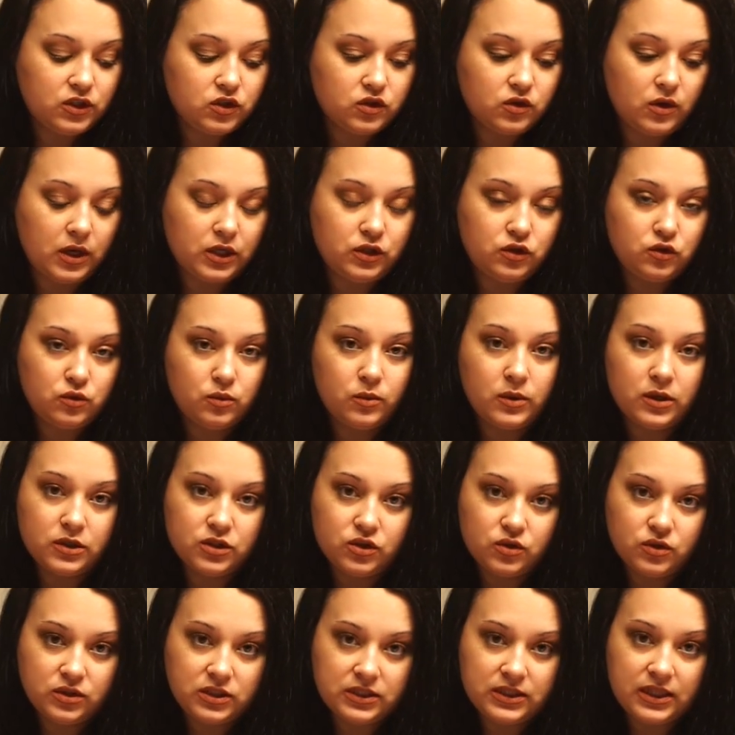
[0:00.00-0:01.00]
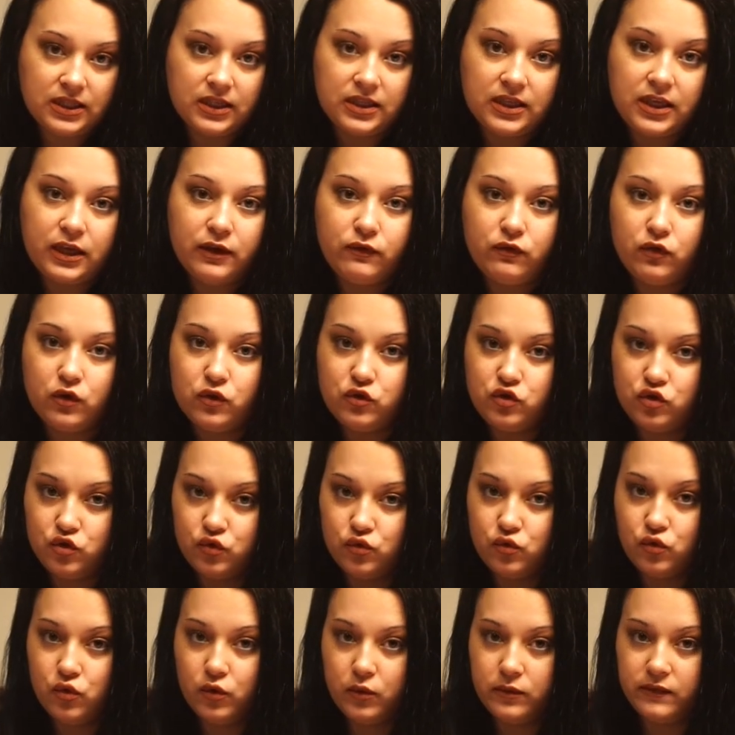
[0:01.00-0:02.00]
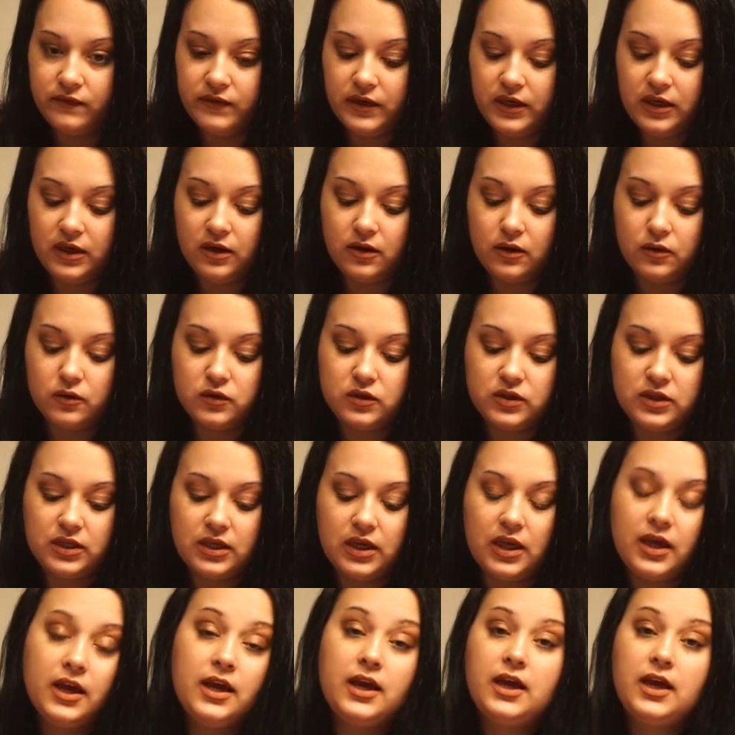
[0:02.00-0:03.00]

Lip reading: So I do want to still give you two videos